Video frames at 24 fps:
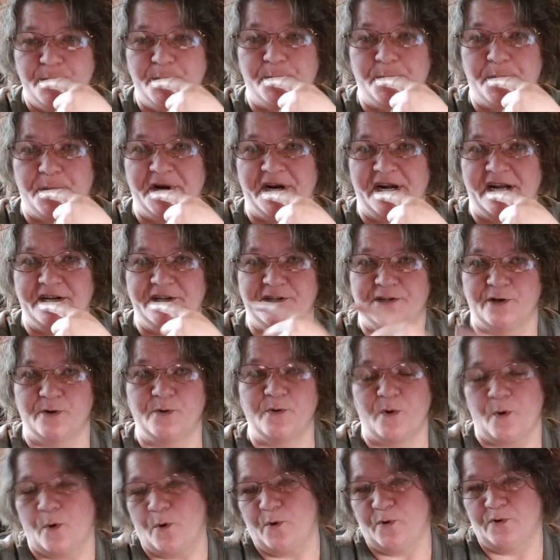but I don't
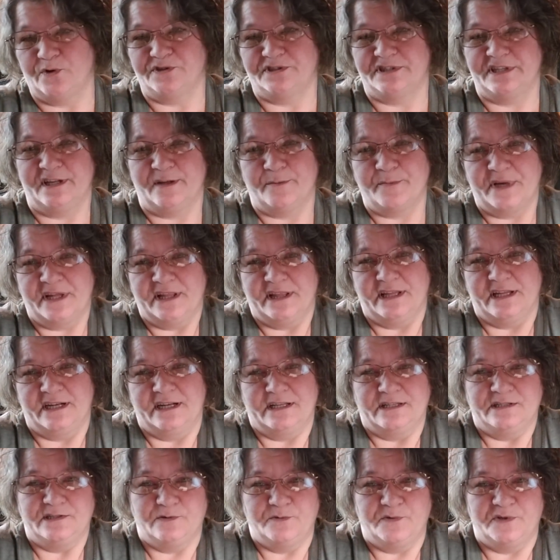wholesale my
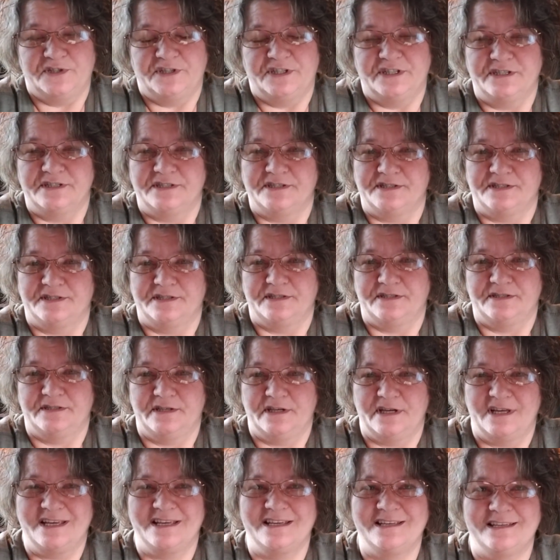linens, which is
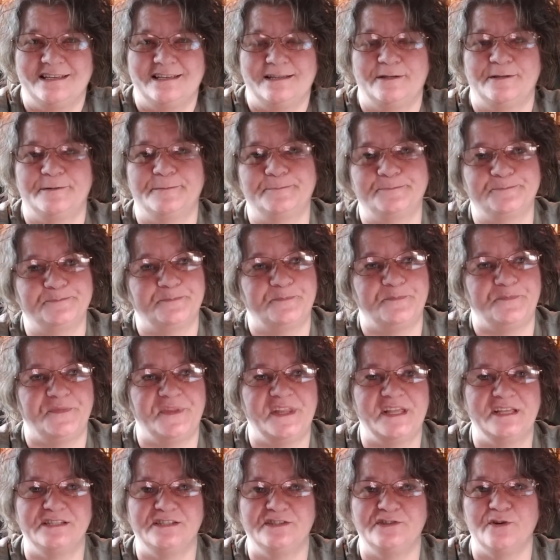
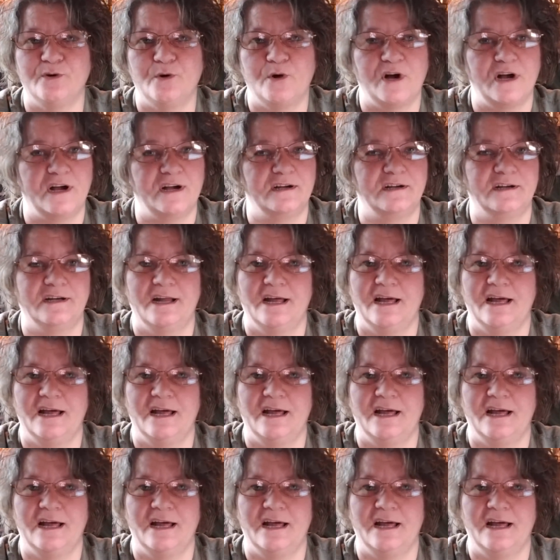it's so hard.